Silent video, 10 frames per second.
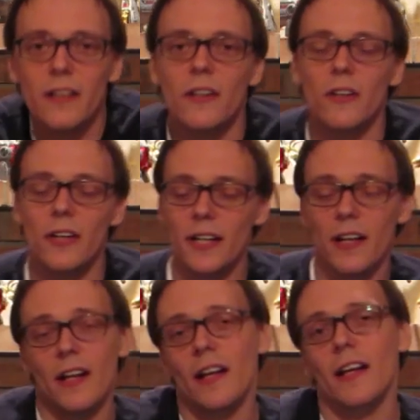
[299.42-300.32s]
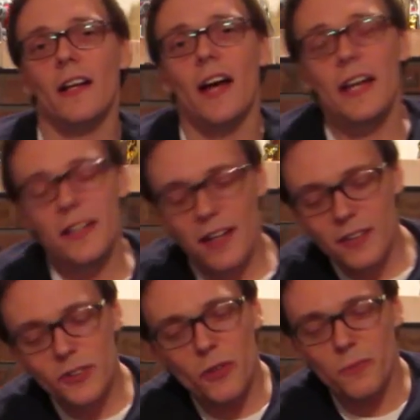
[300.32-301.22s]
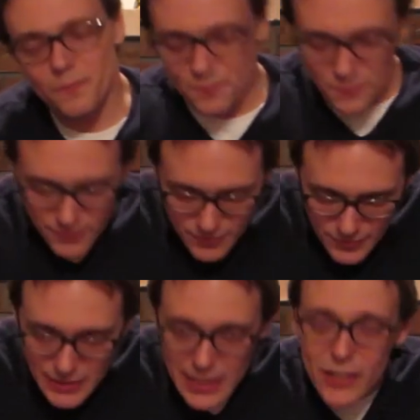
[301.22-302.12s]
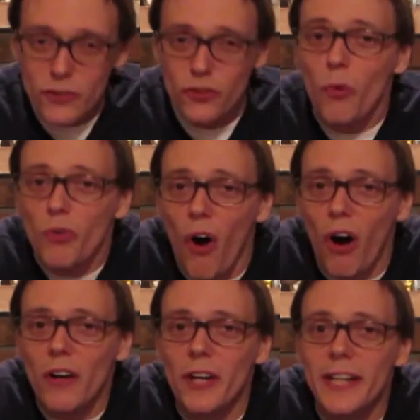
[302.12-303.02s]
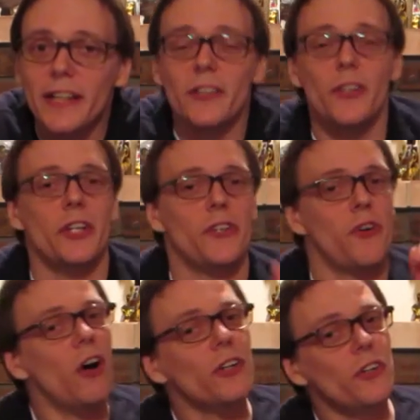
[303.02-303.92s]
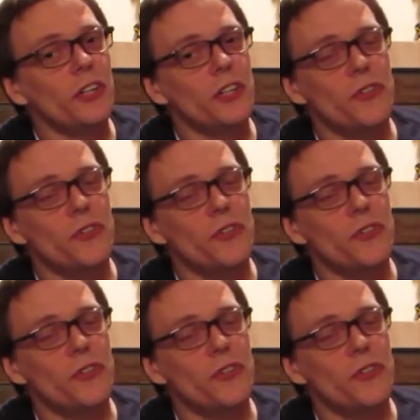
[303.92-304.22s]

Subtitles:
Alright? And so, don't talk, right? You can talk during the